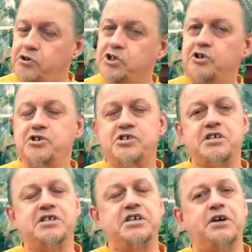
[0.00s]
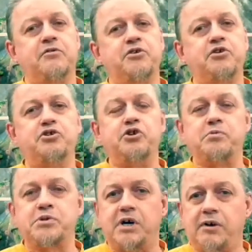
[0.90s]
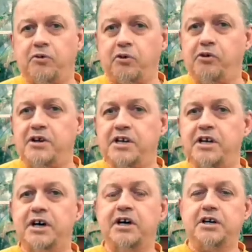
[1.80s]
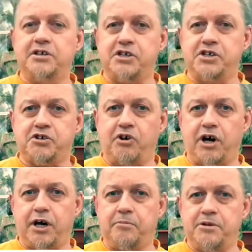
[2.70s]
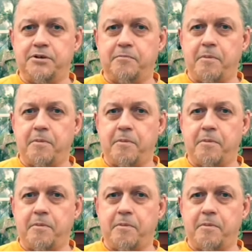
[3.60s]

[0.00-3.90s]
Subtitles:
consisting of the groups I've already described.